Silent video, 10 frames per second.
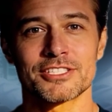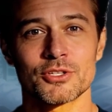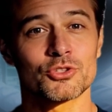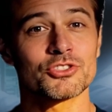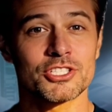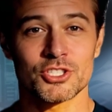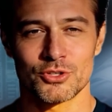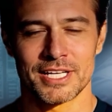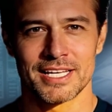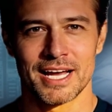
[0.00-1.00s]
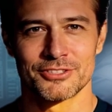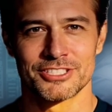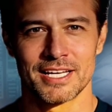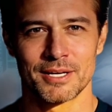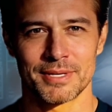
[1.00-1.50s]
Social Security account
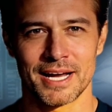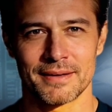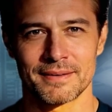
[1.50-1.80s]
set up yet.